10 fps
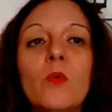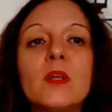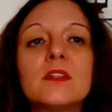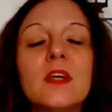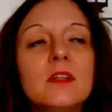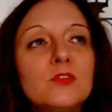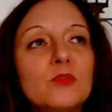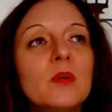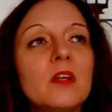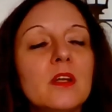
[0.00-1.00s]
We tend
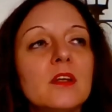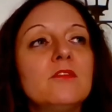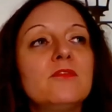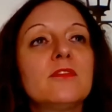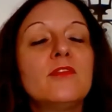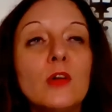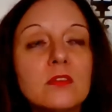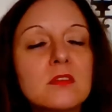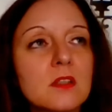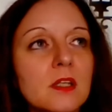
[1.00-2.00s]
to believe
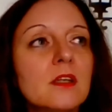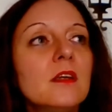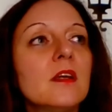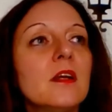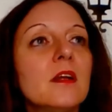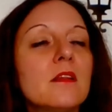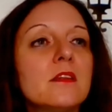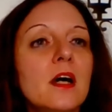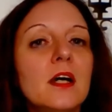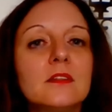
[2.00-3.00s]
falsely
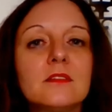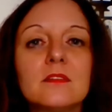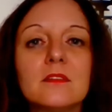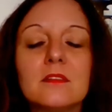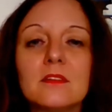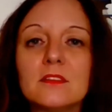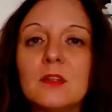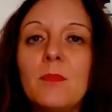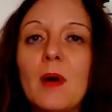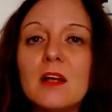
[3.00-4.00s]
that
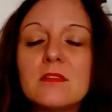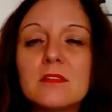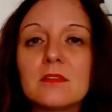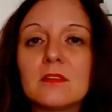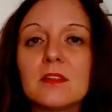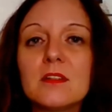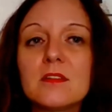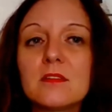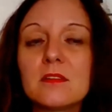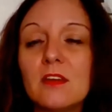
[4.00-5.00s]
the past
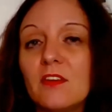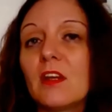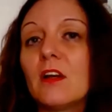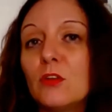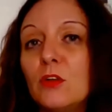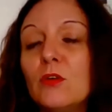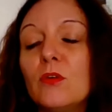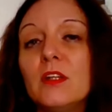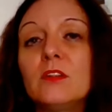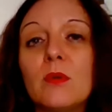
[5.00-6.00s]
is giving a
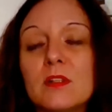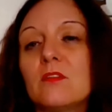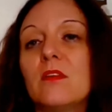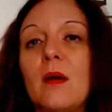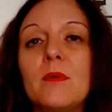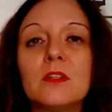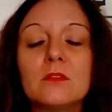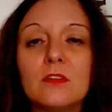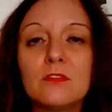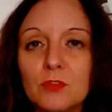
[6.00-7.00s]
clue into what's going to happen
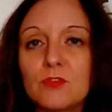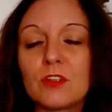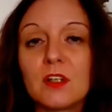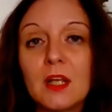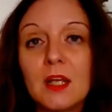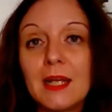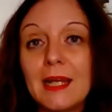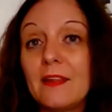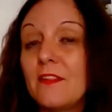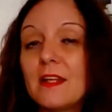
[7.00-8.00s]
into the future.
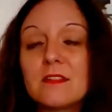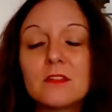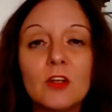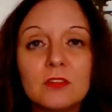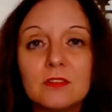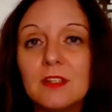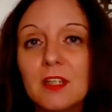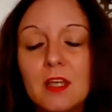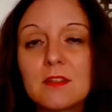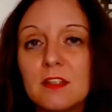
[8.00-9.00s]
And that's not the
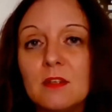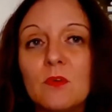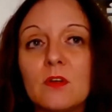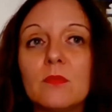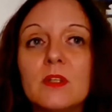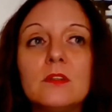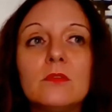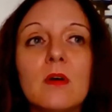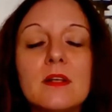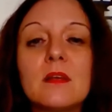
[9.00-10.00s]
case anymore. We need
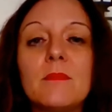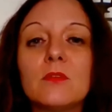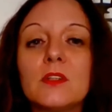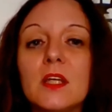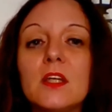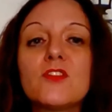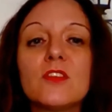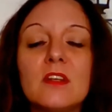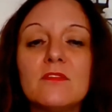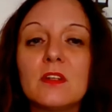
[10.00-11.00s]
to ask about each
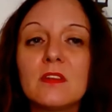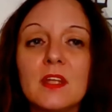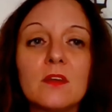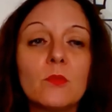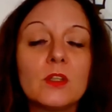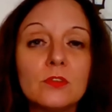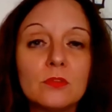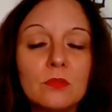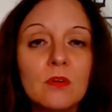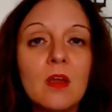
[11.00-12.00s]
and everything we
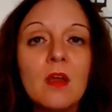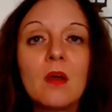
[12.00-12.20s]
do.